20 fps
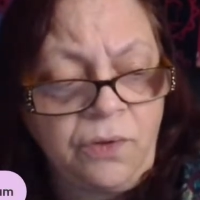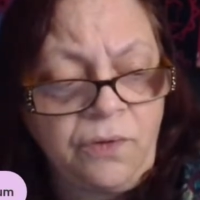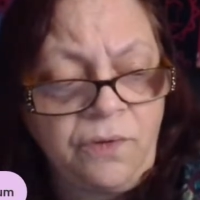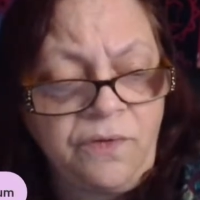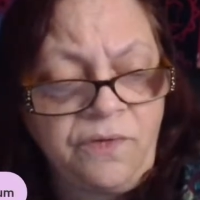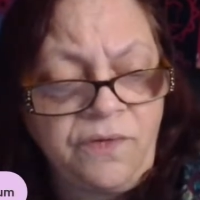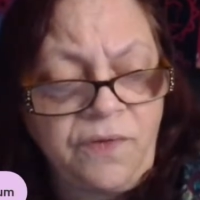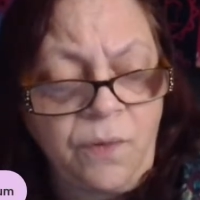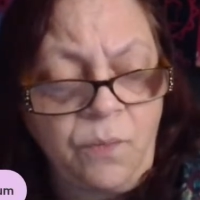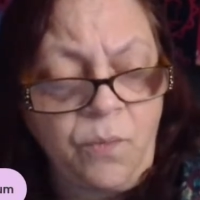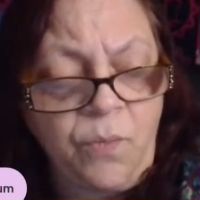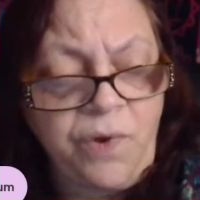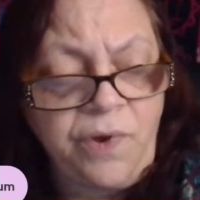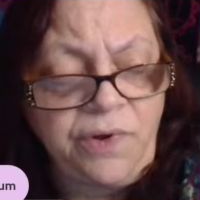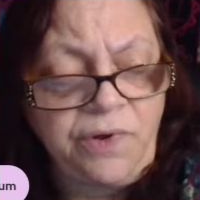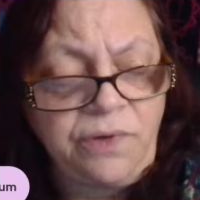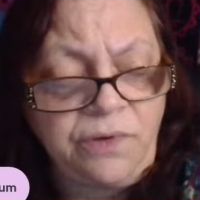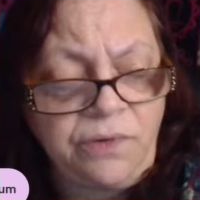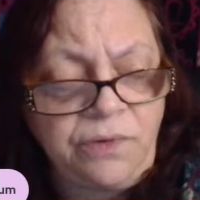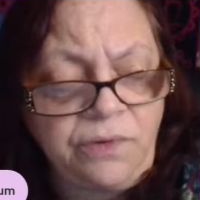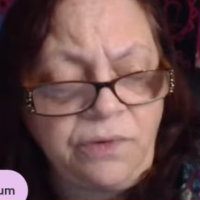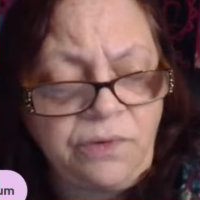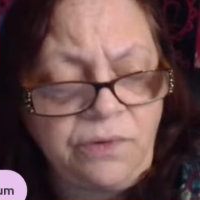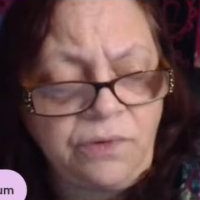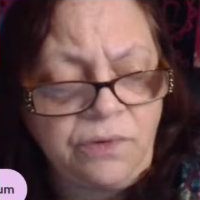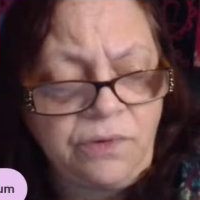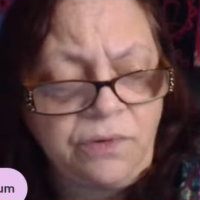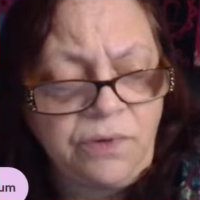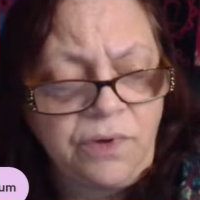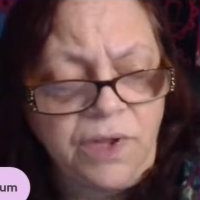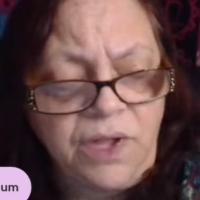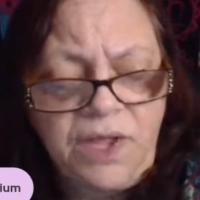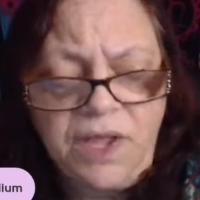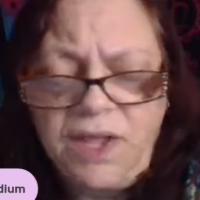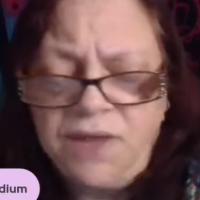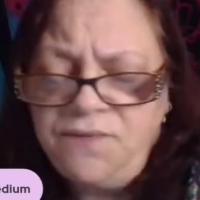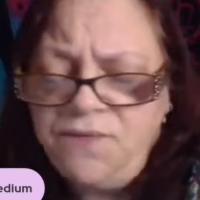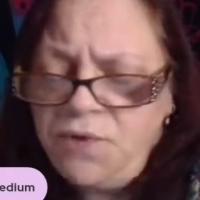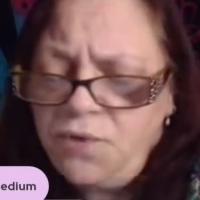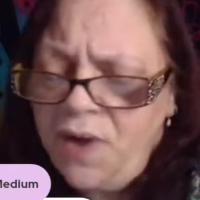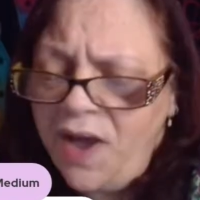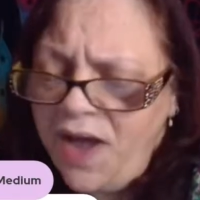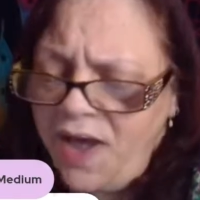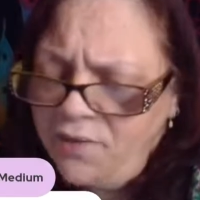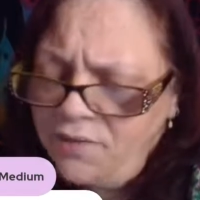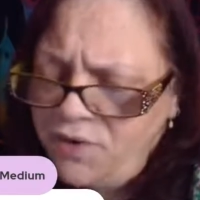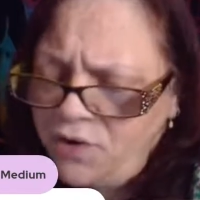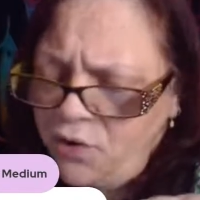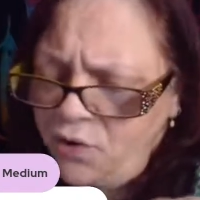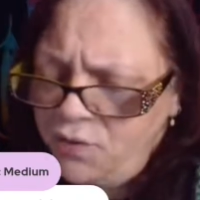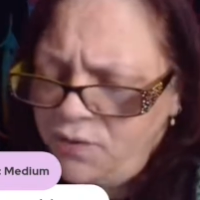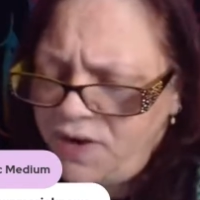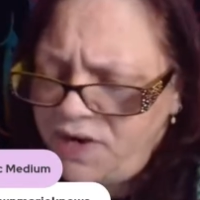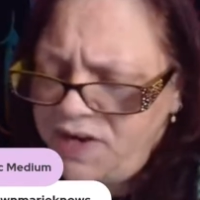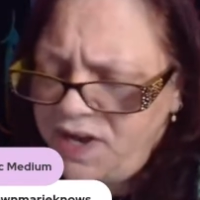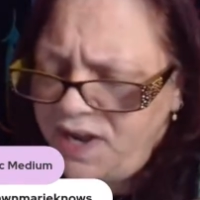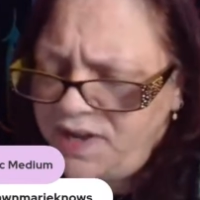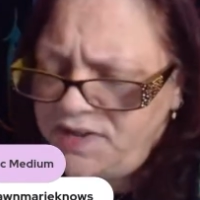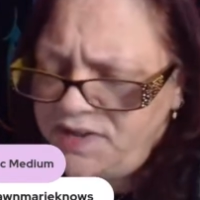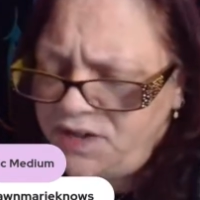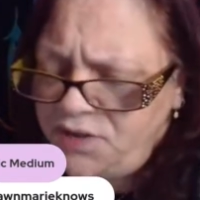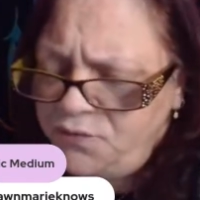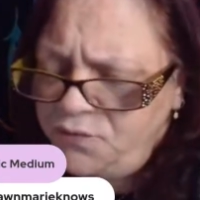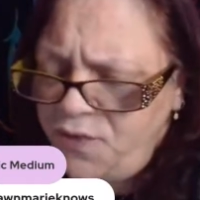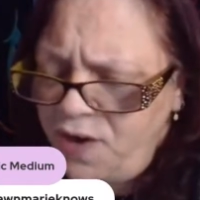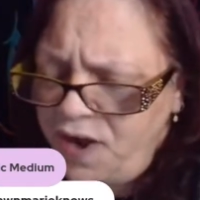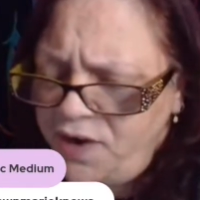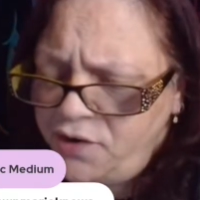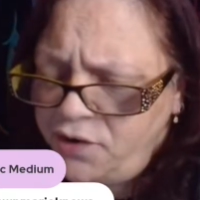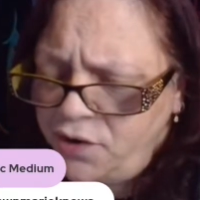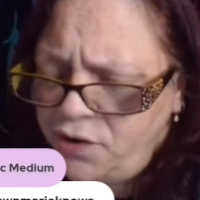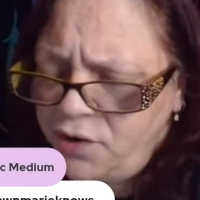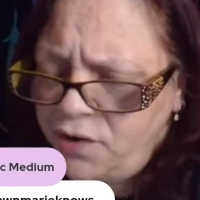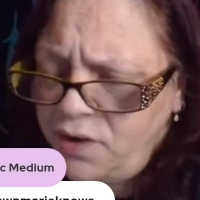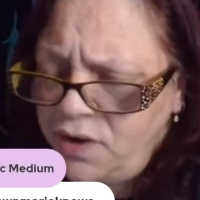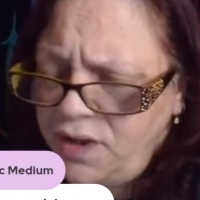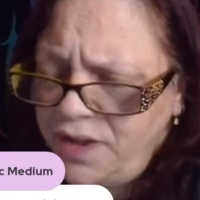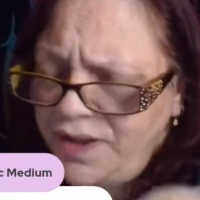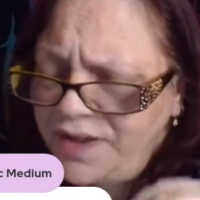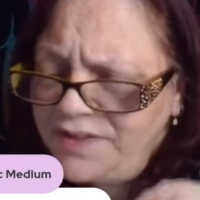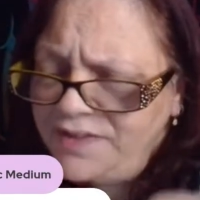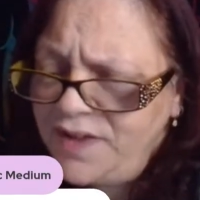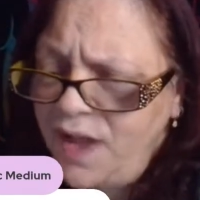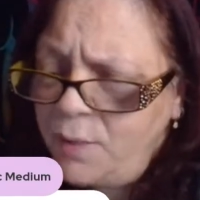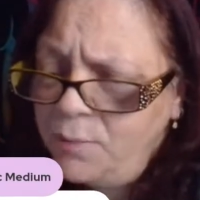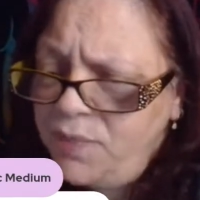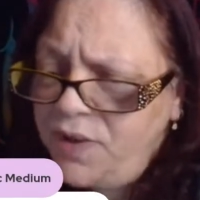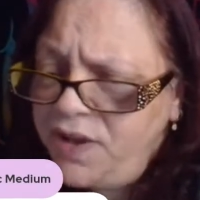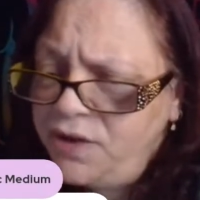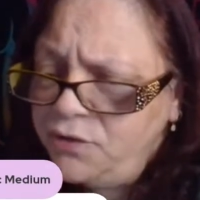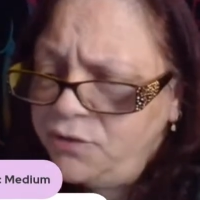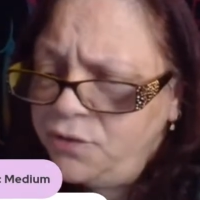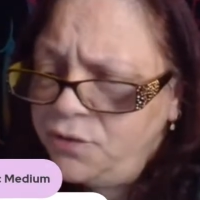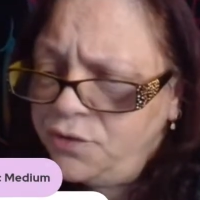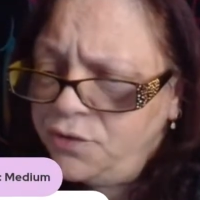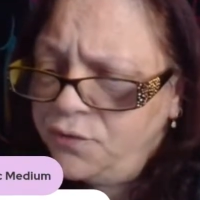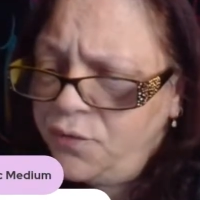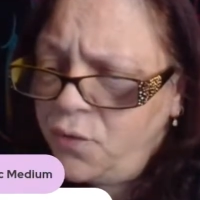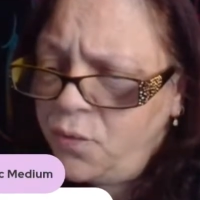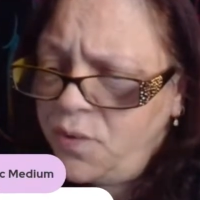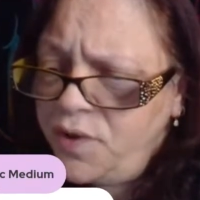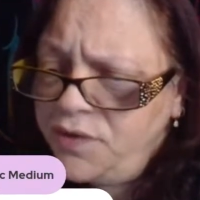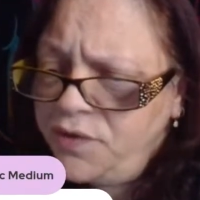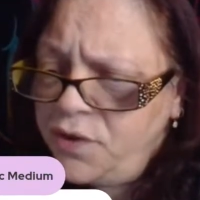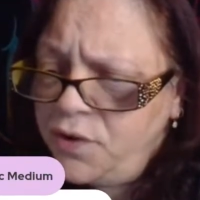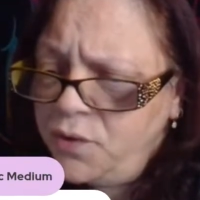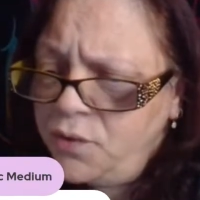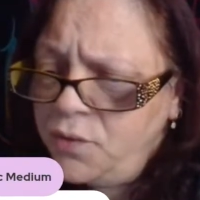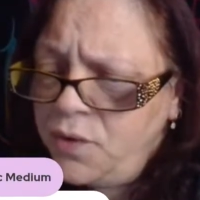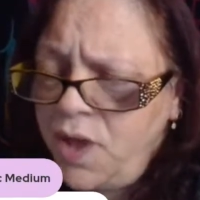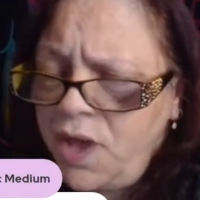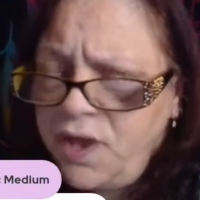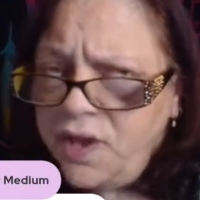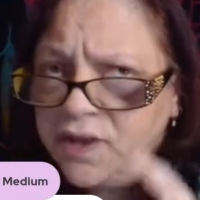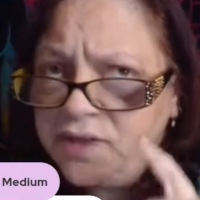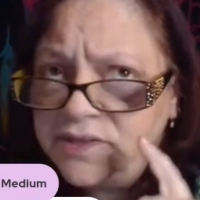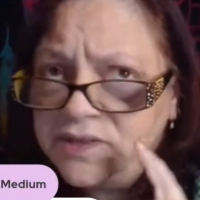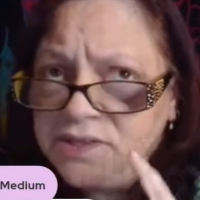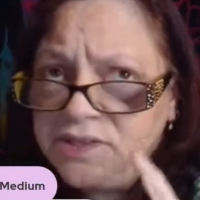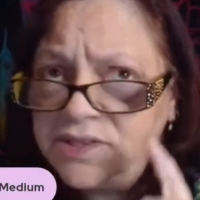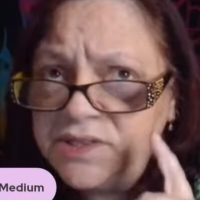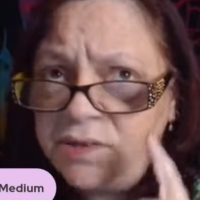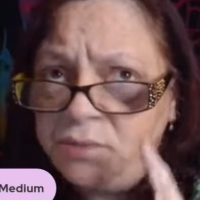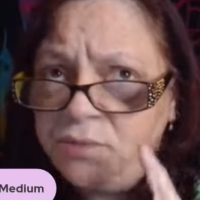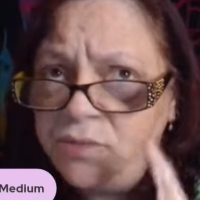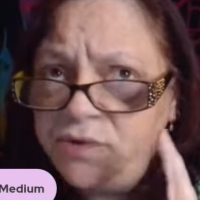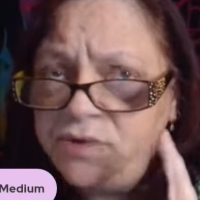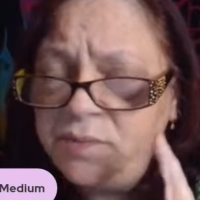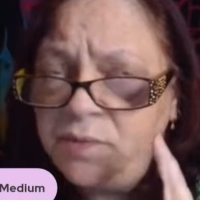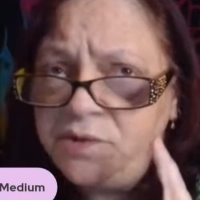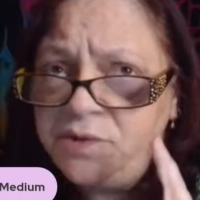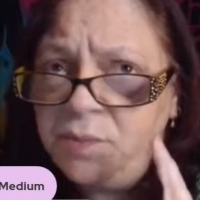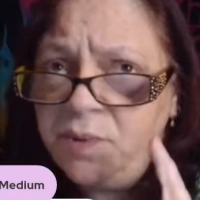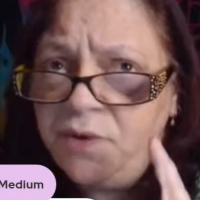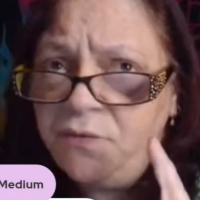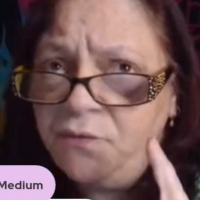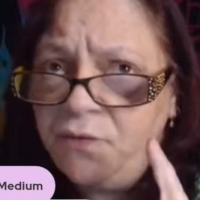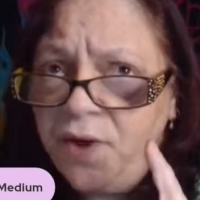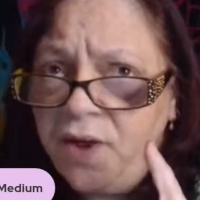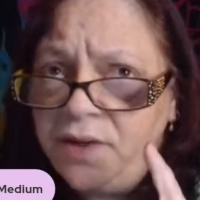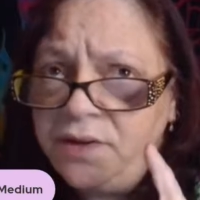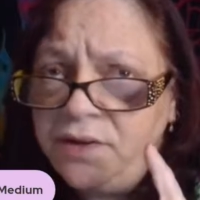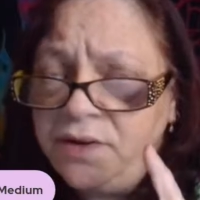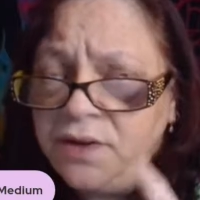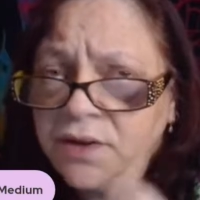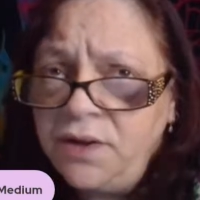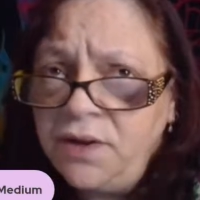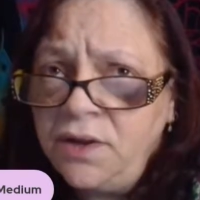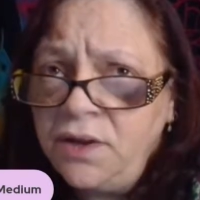Someone, if you haven't already identified her as not being truthful with you, because this is someone who's supposed to be a friend,